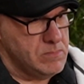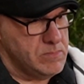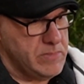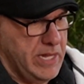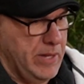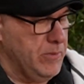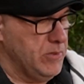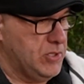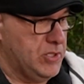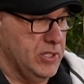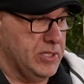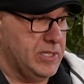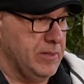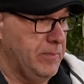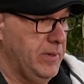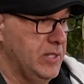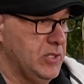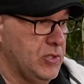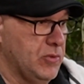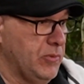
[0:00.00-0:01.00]
it was just a
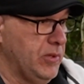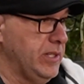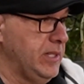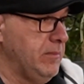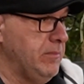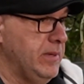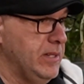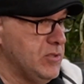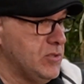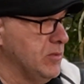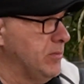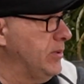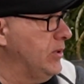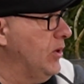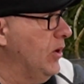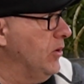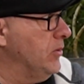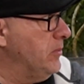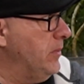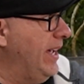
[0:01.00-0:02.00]
bunch of really miserable
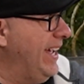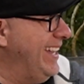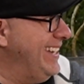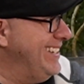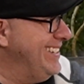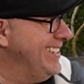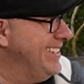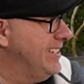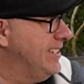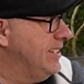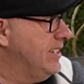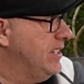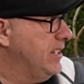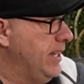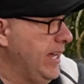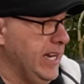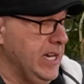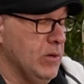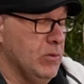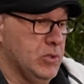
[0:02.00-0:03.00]
old men,
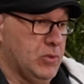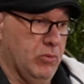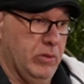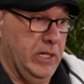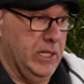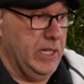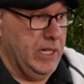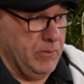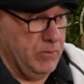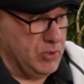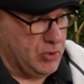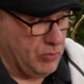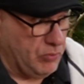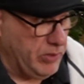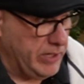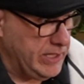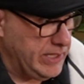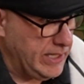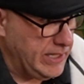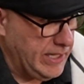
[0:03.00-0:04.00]
and it was
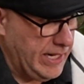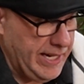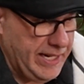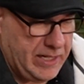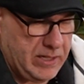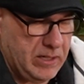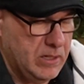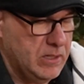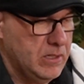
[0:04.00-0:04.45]
really like,